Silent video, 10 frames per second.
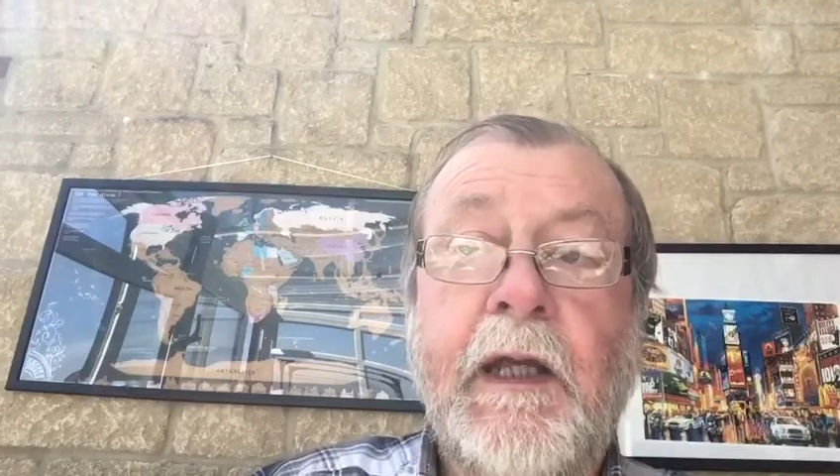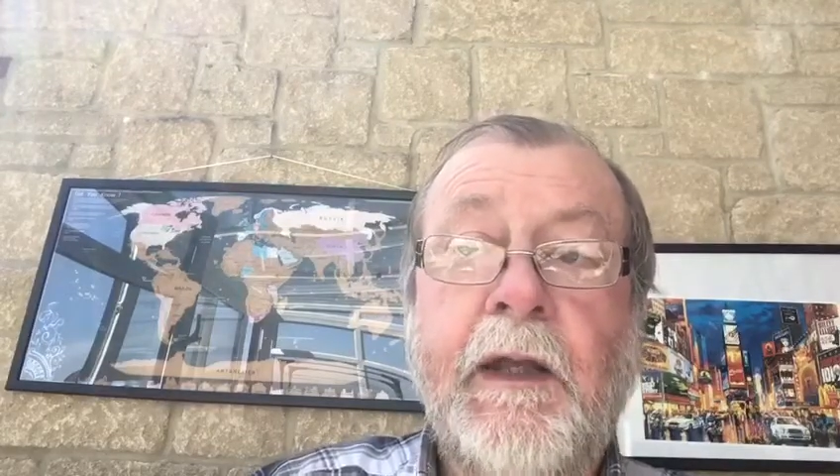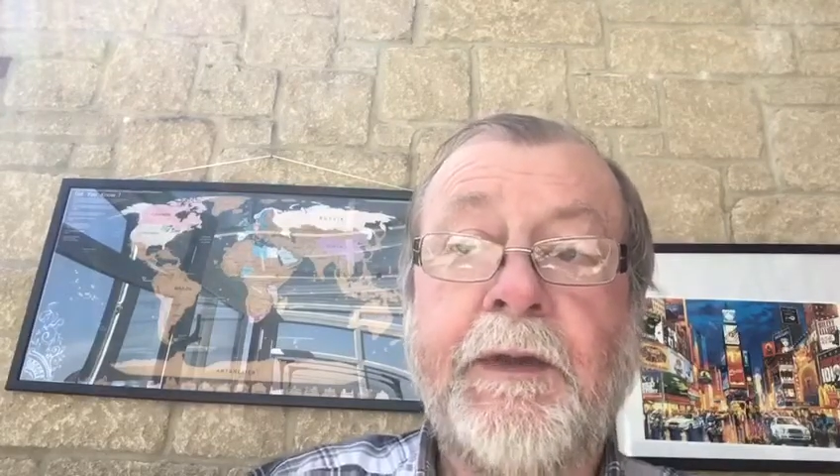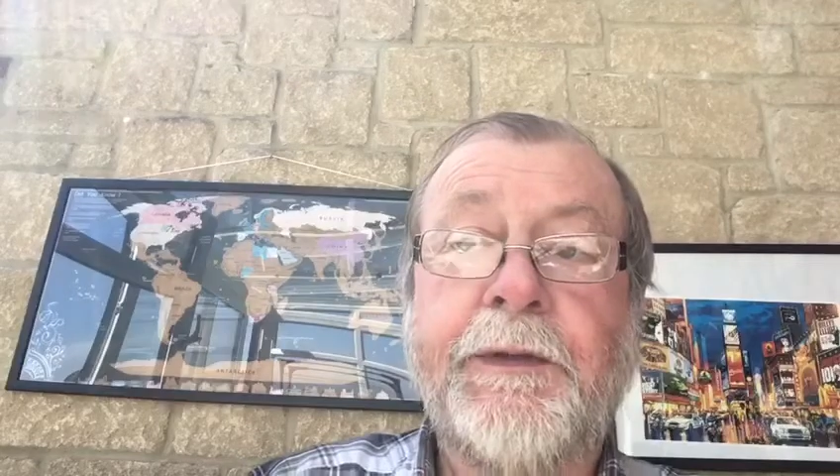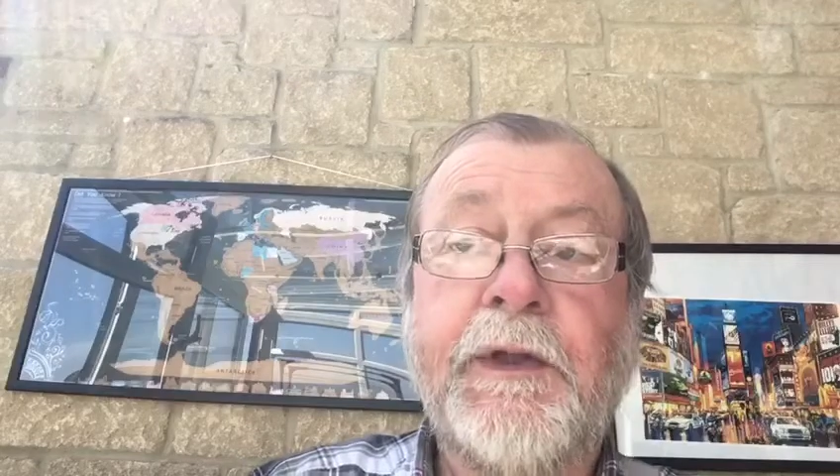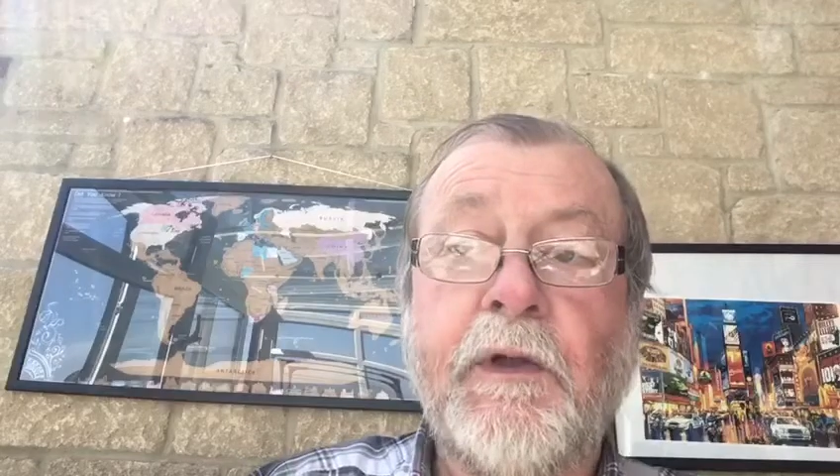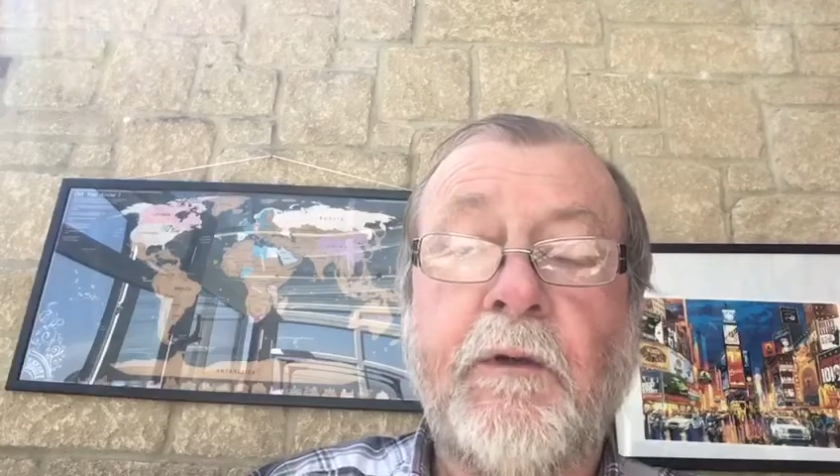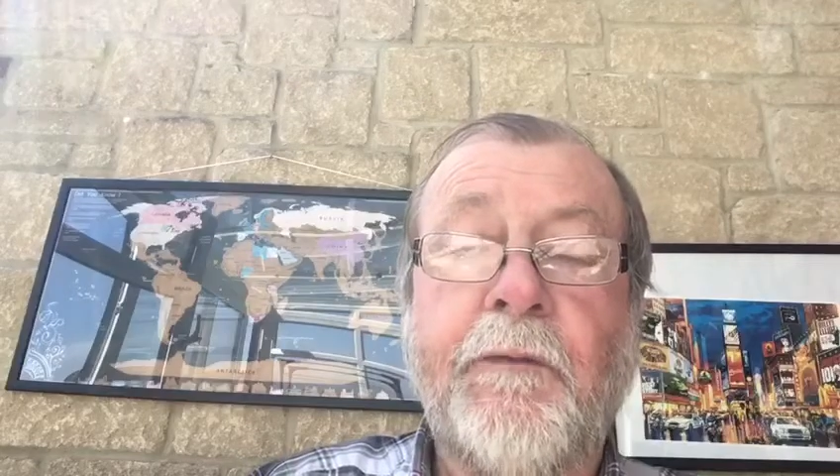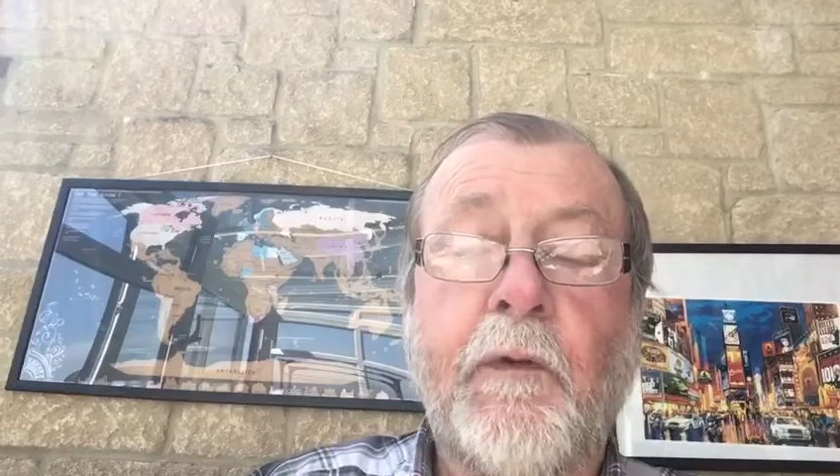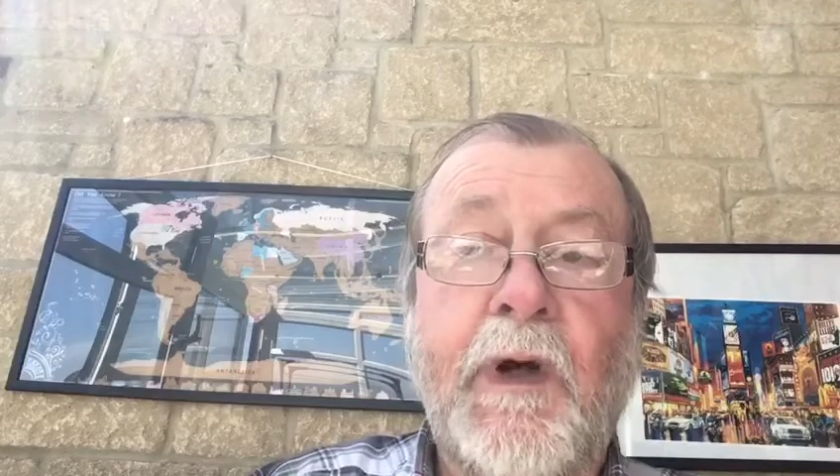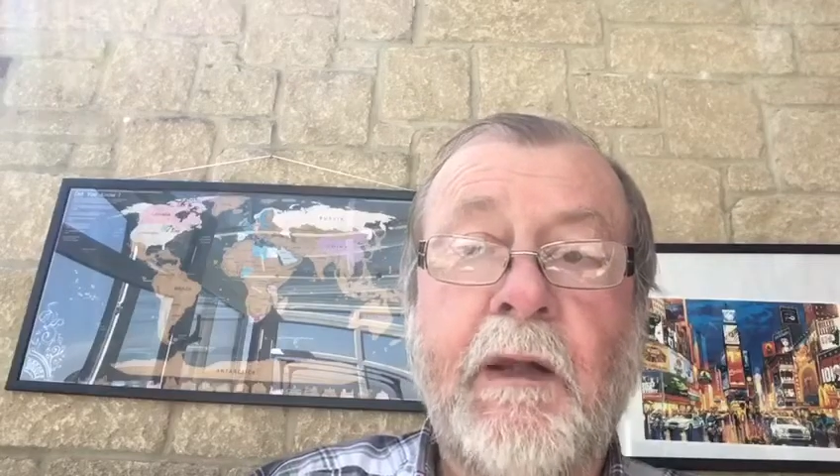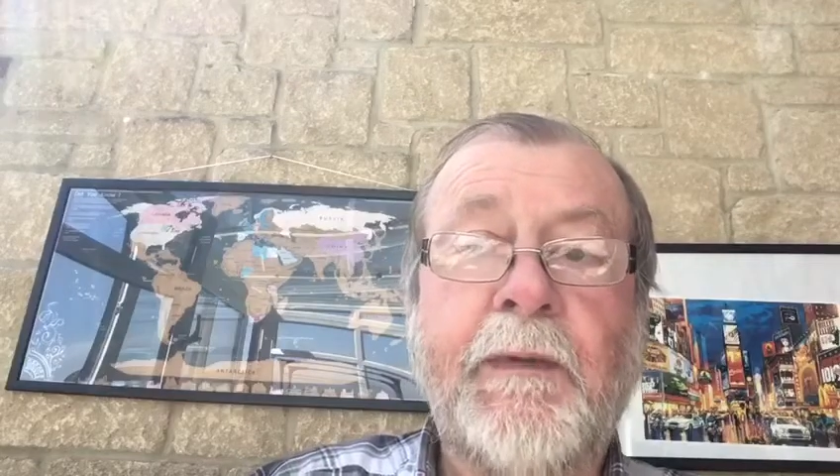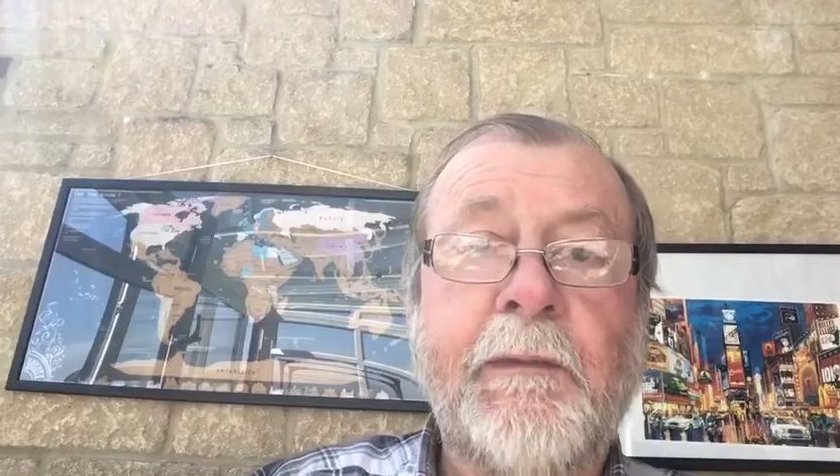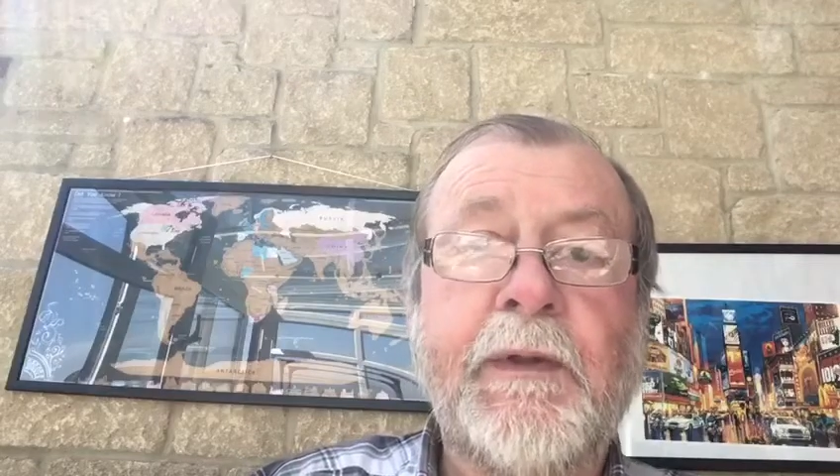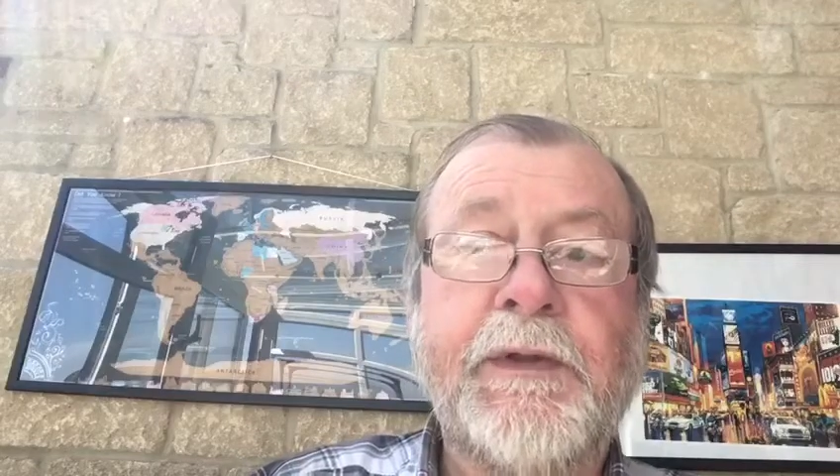that the
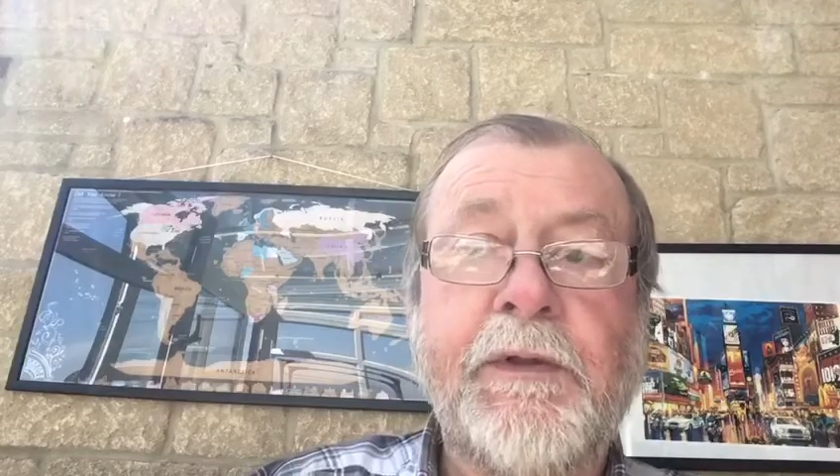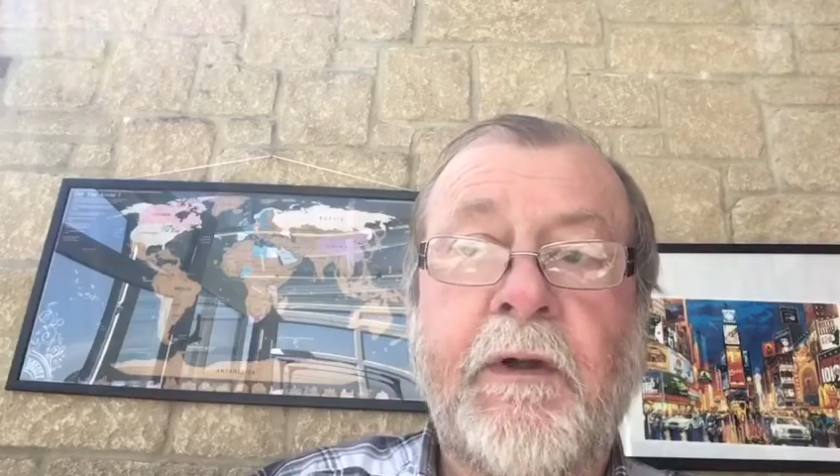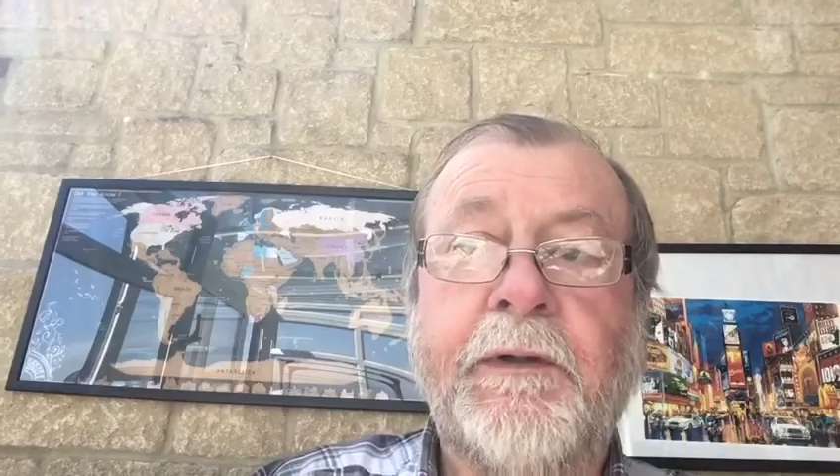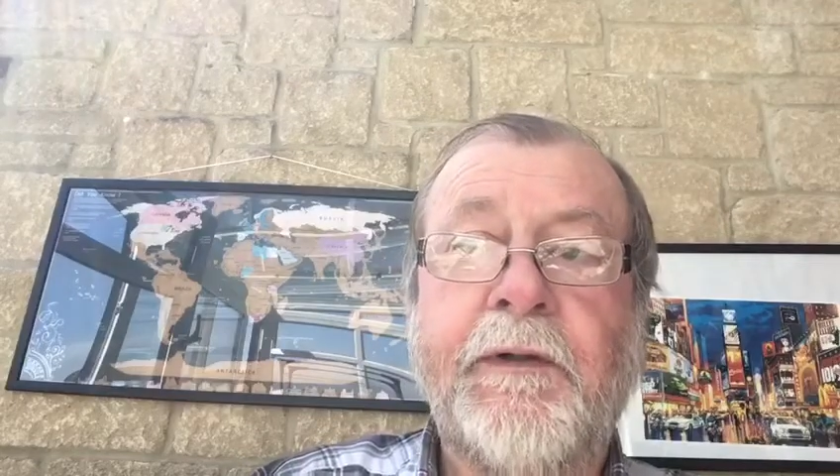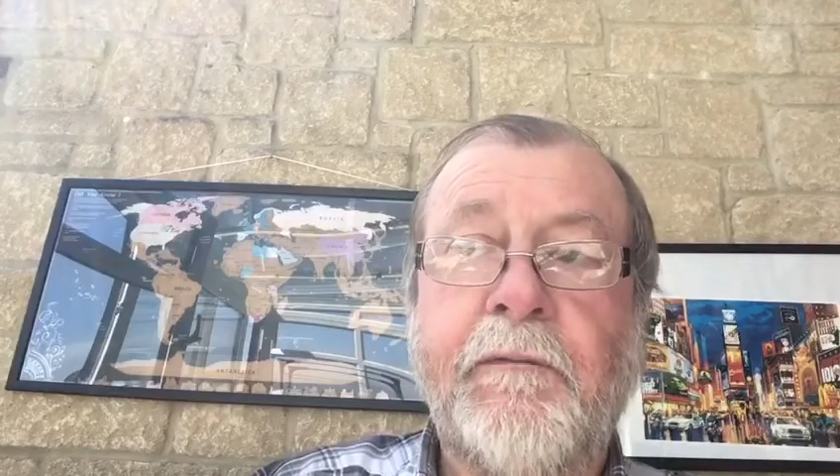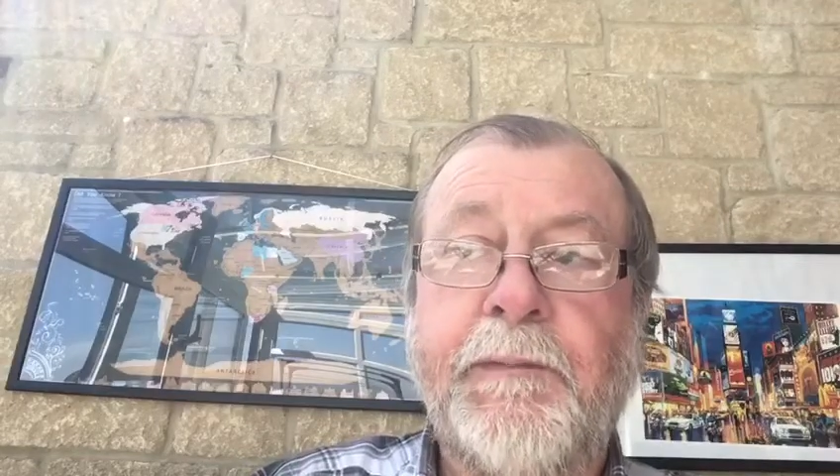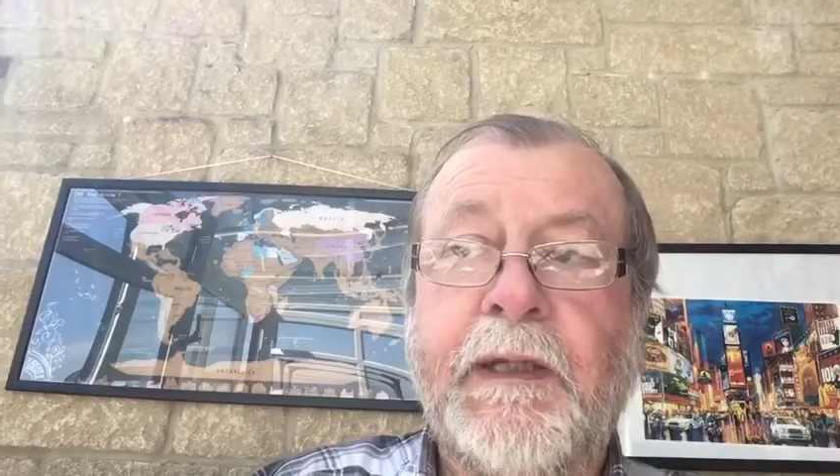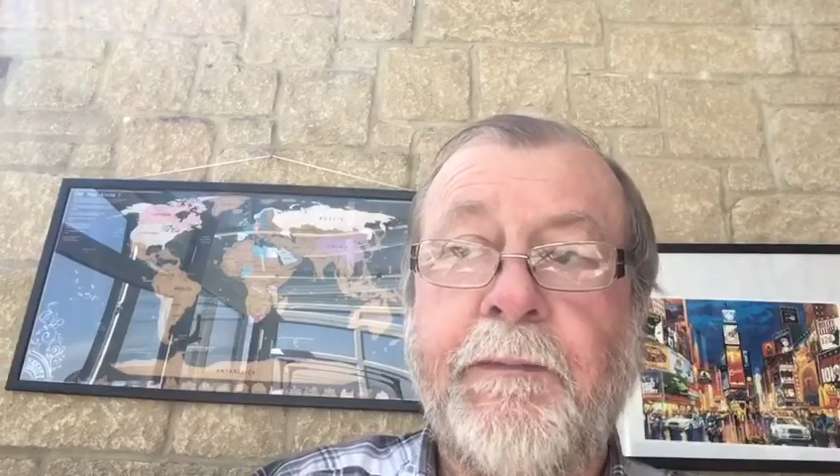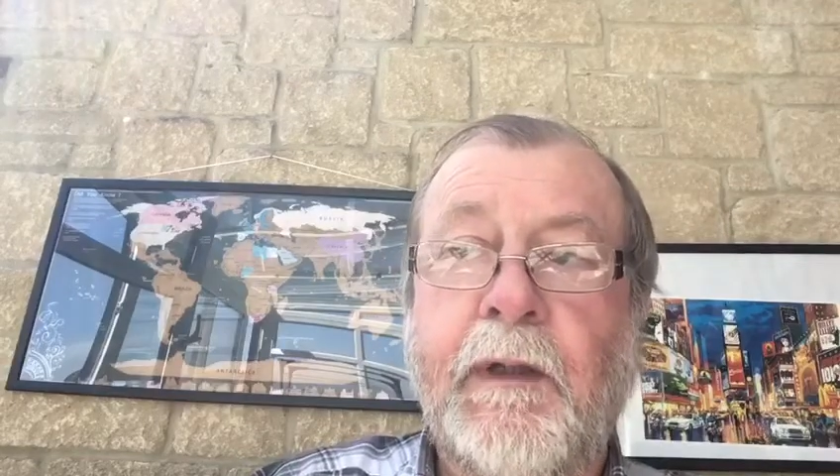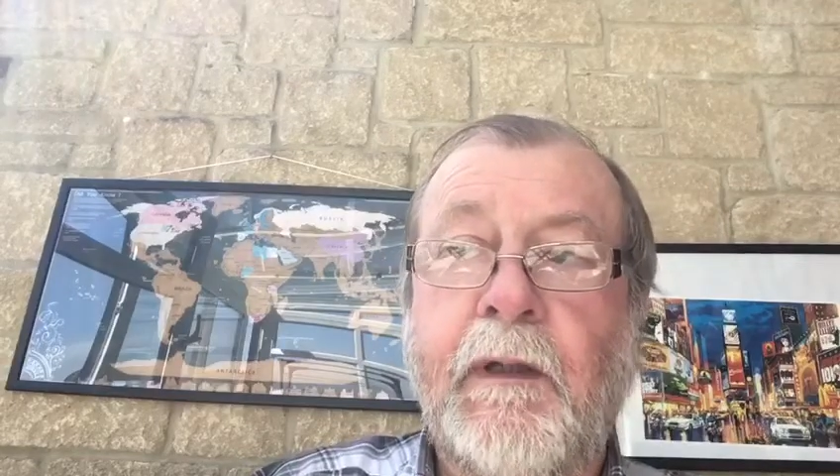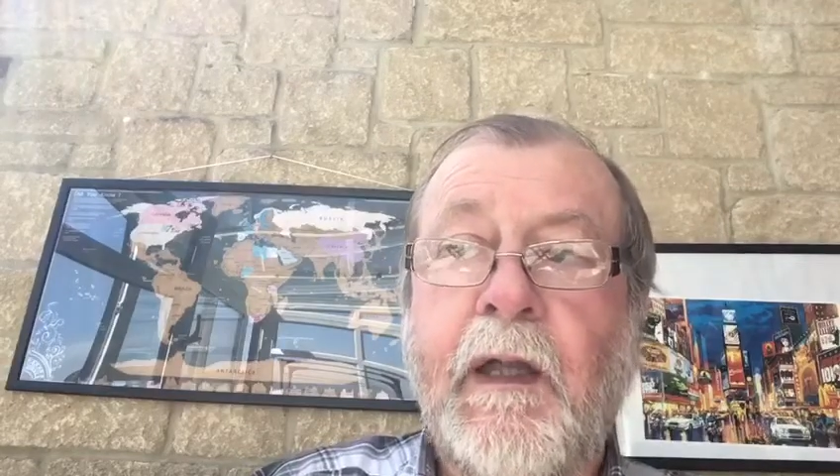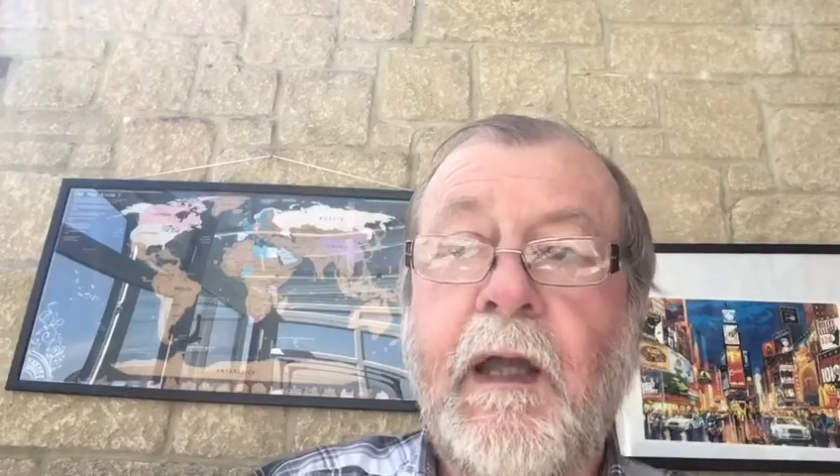overwhelming majority of people